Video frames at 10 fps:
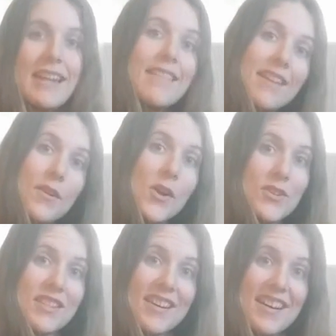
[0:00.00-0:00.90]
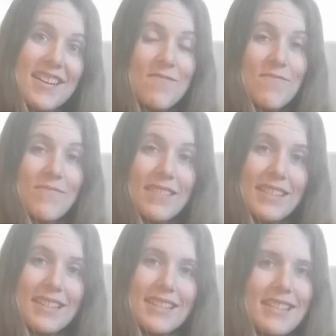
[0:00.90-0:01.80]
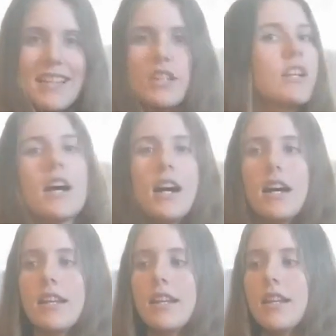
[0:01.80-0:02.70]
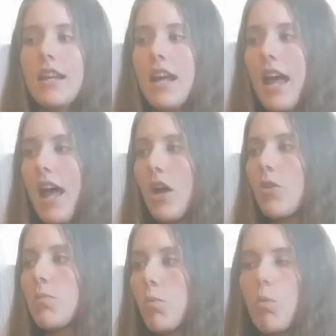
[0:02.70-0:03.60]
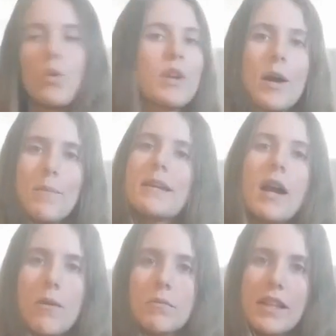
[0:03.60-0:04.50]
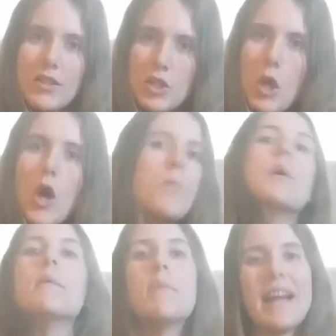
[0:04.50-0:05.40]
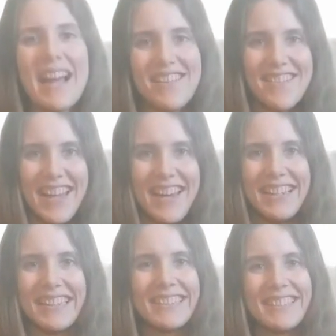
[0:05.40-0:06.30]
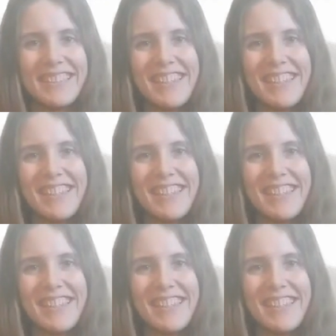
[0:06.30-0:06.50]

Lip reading: In their own time. It's like you can't help water become less turbid by agitating it.